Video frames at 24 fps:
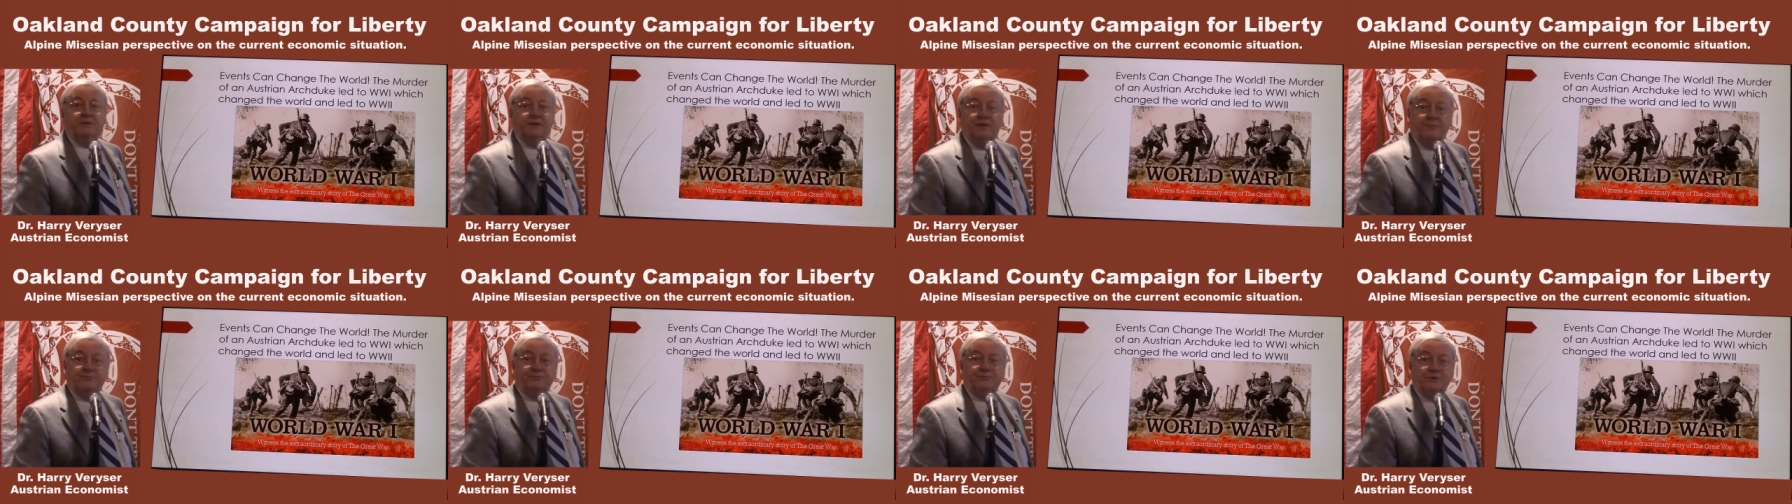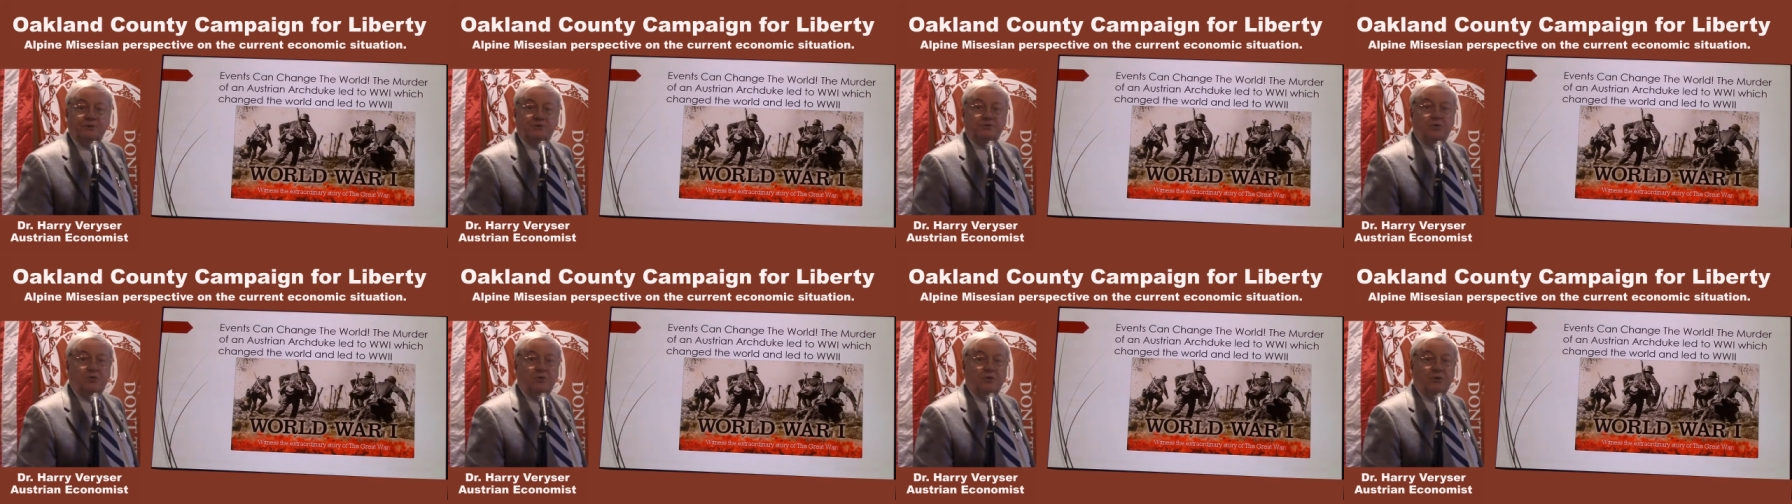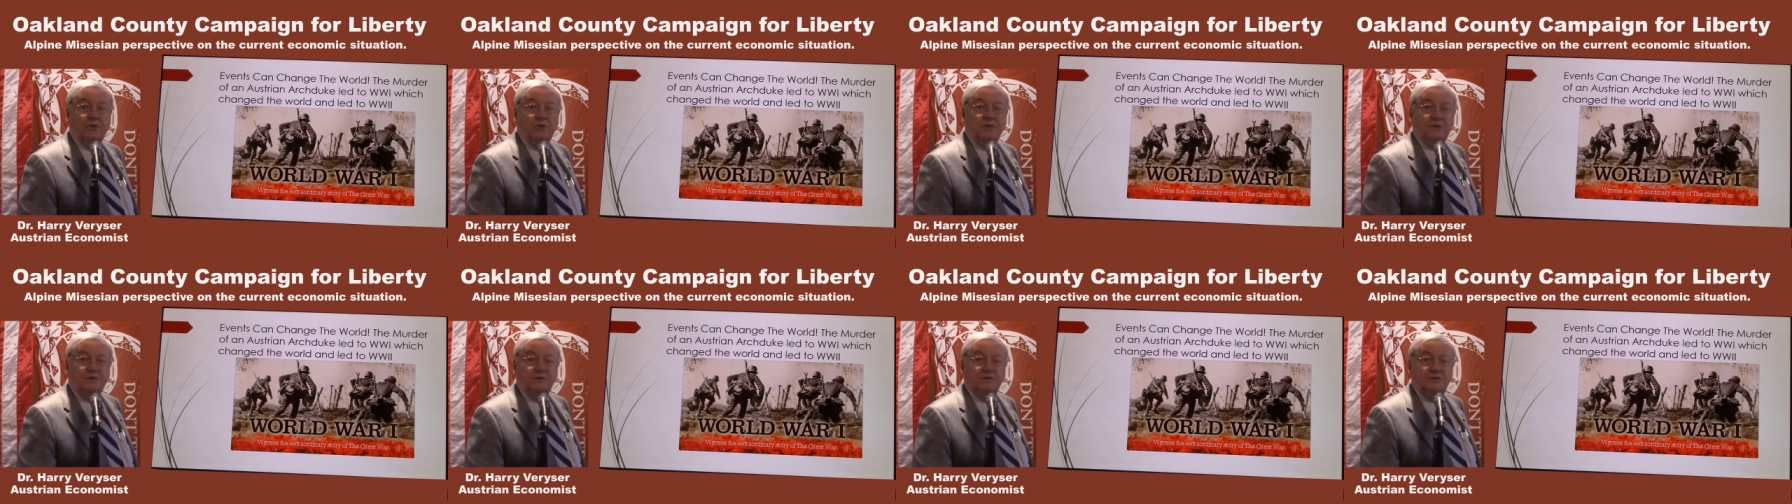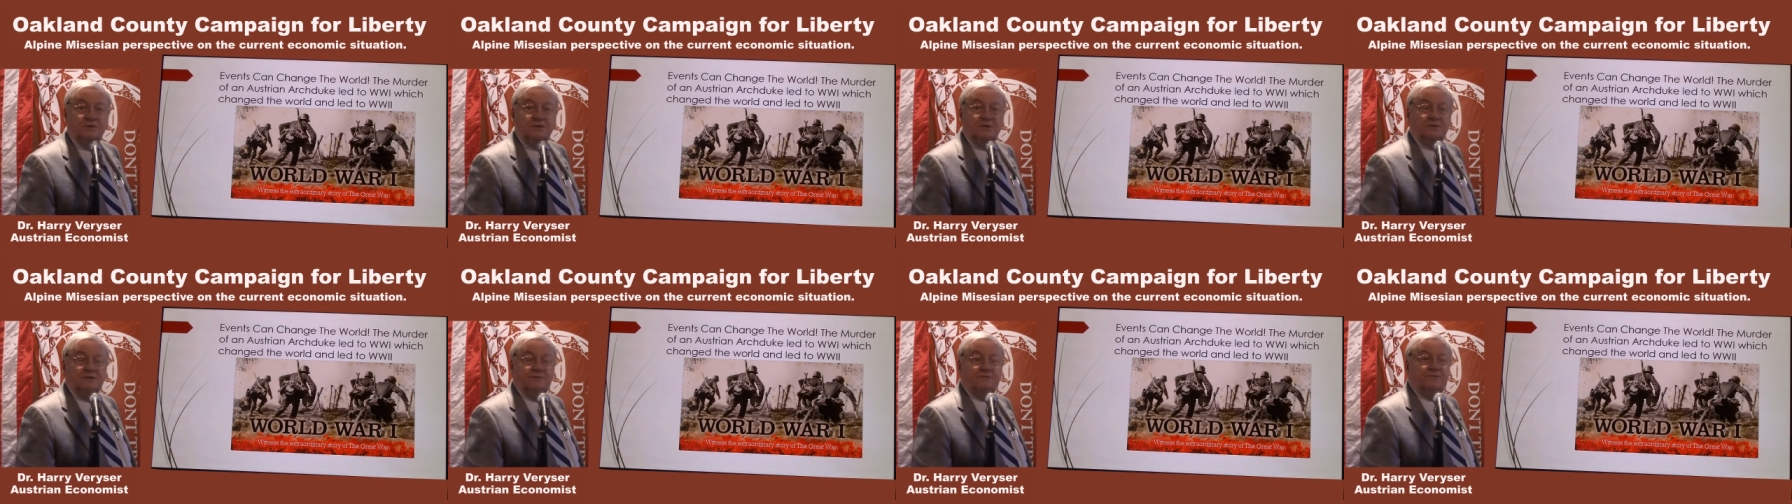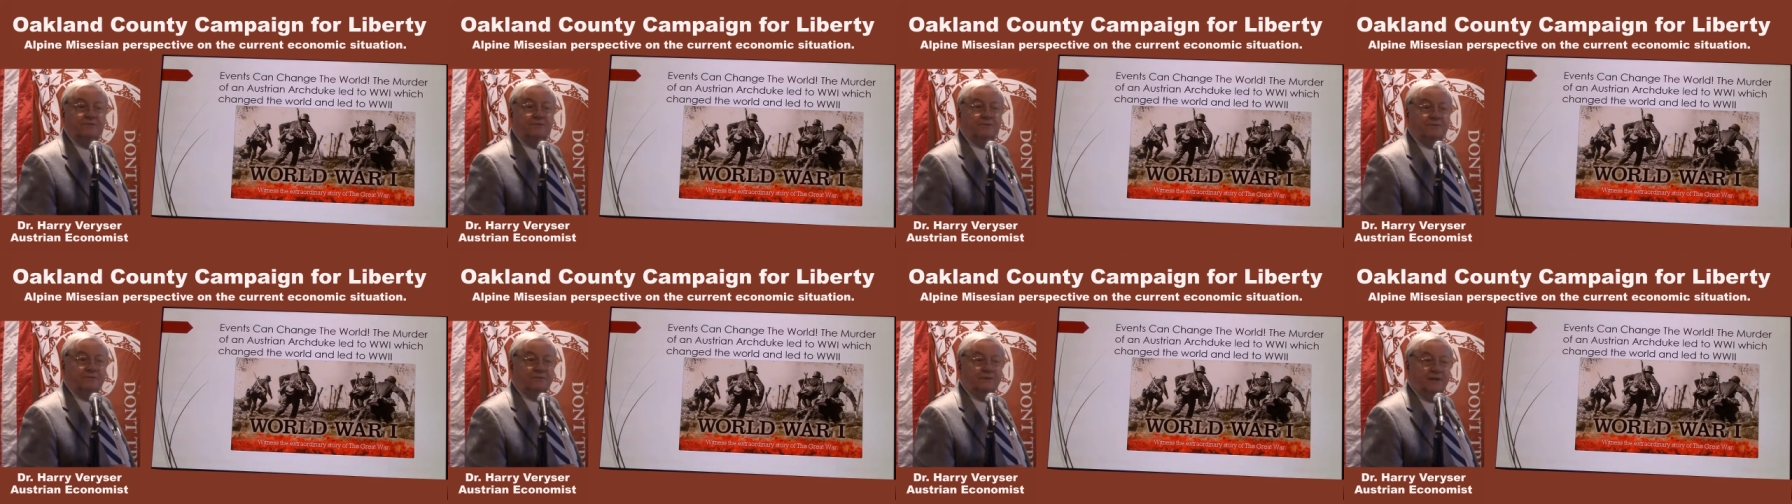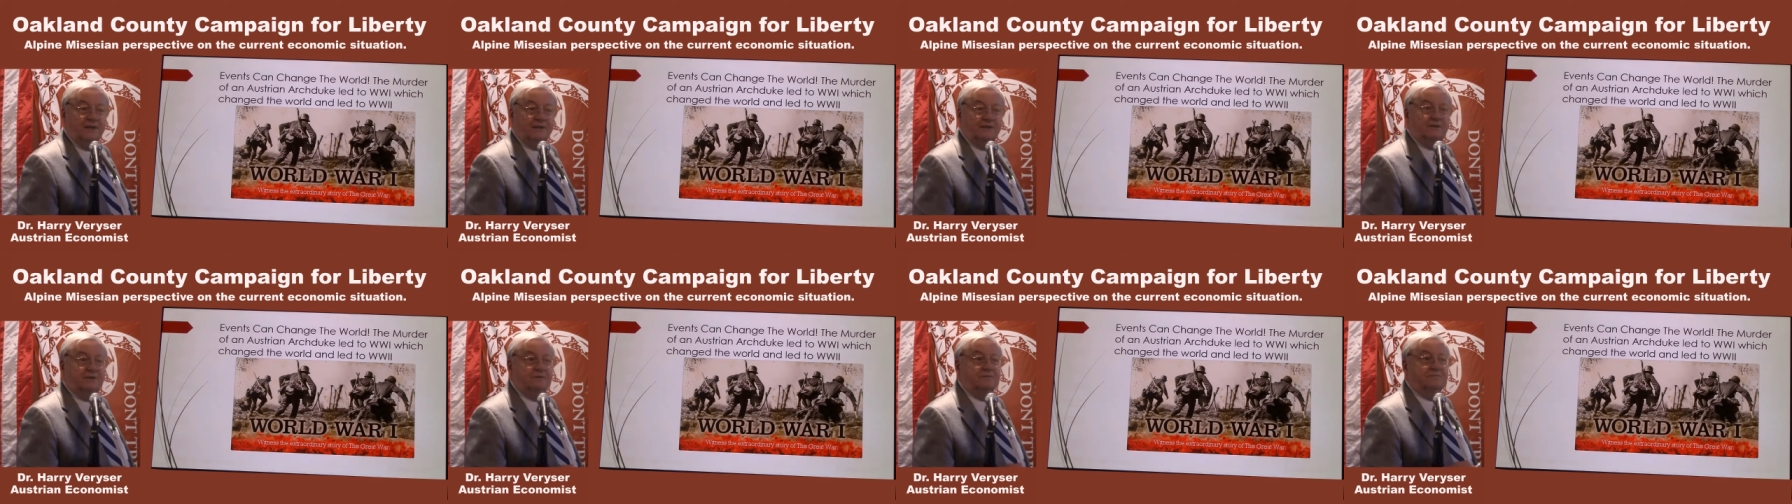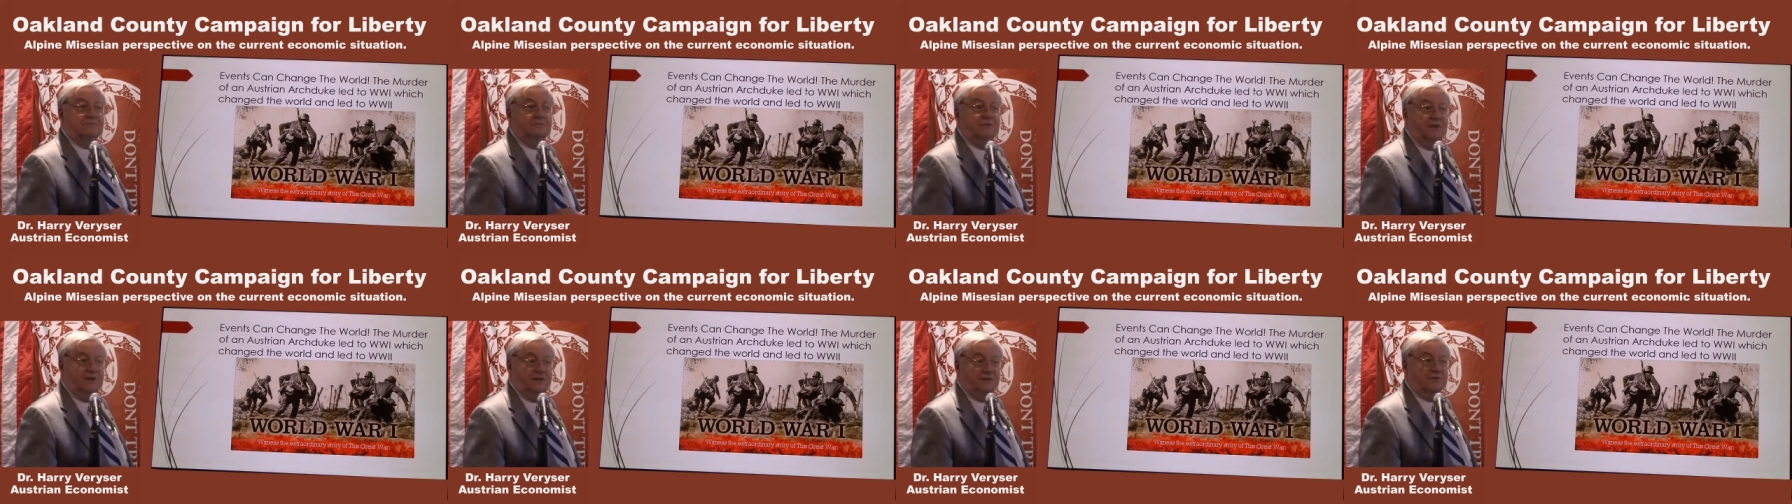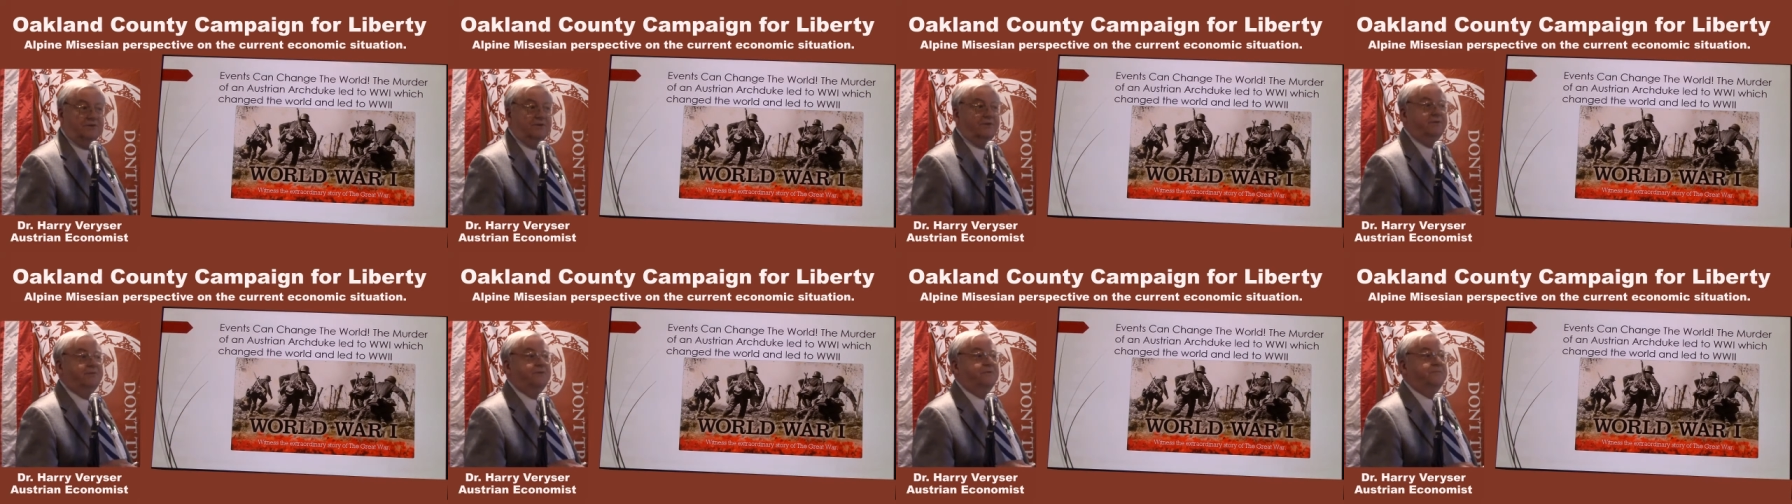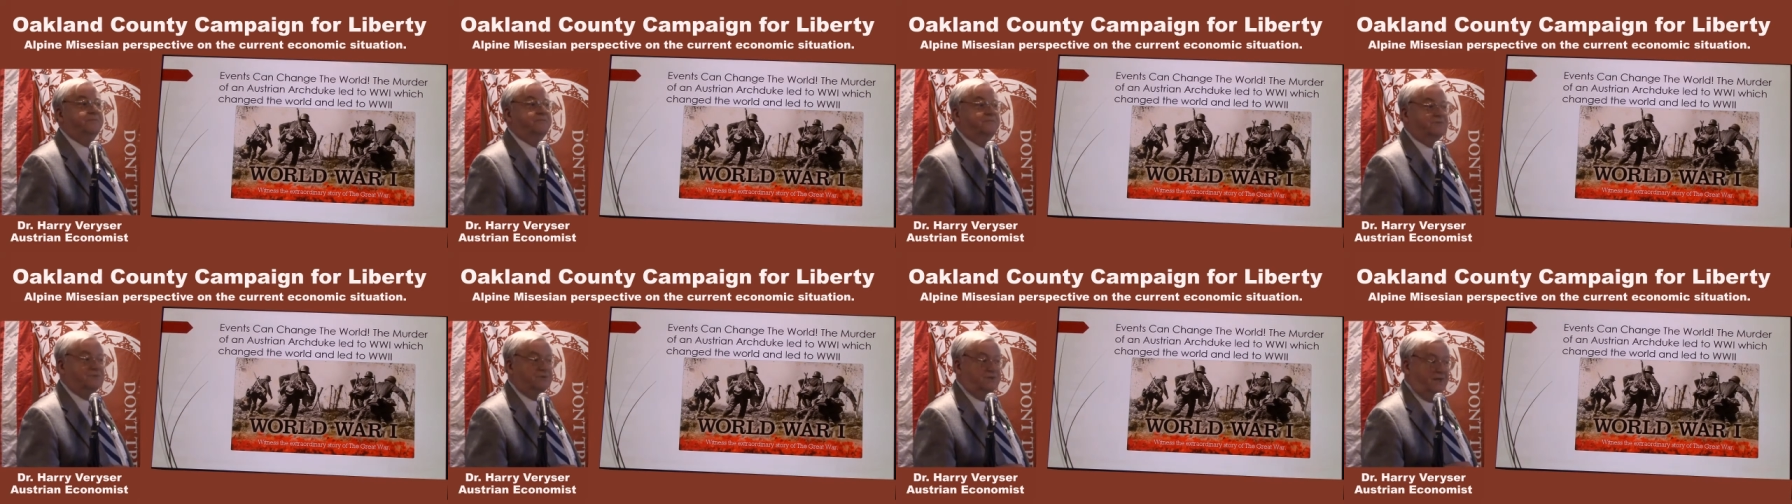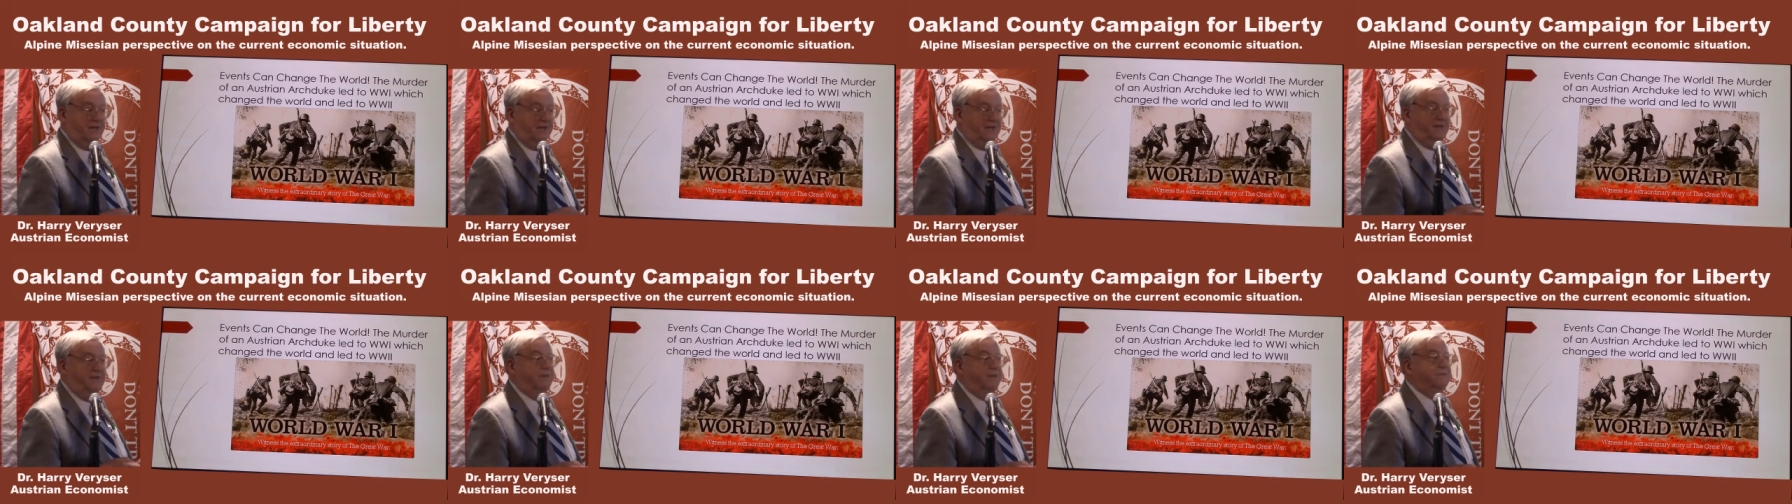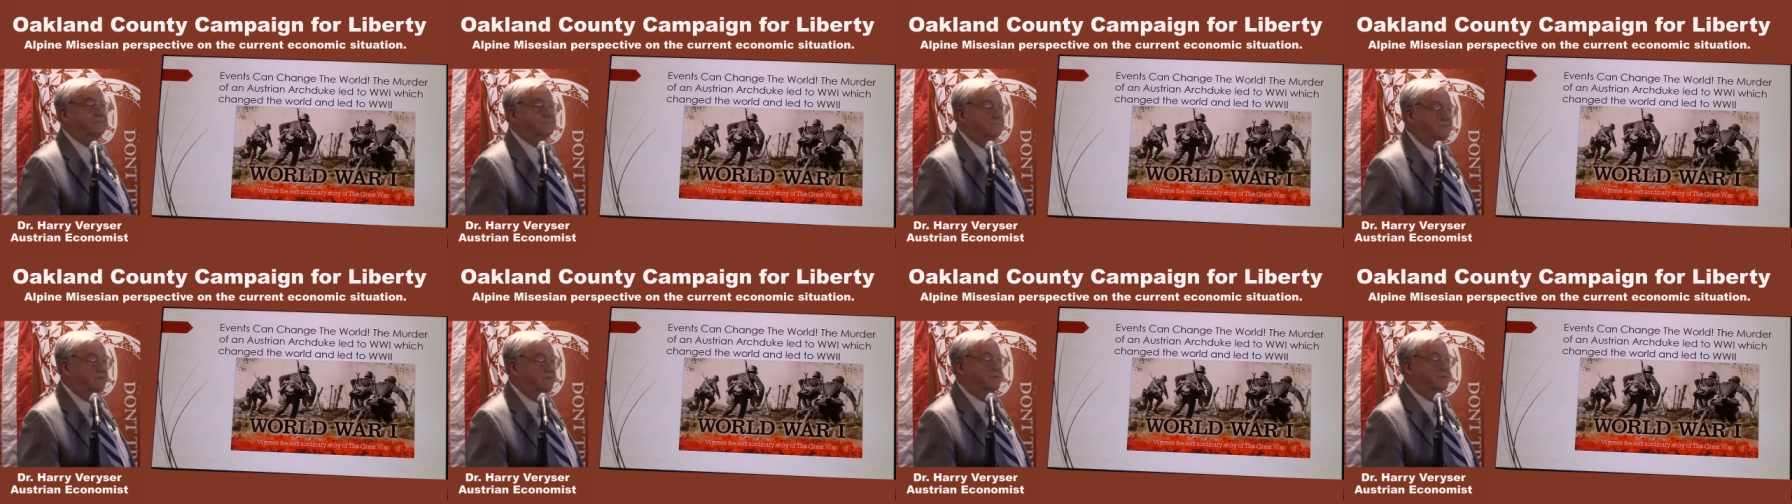up the door for Lenin, Hitler, Stalin,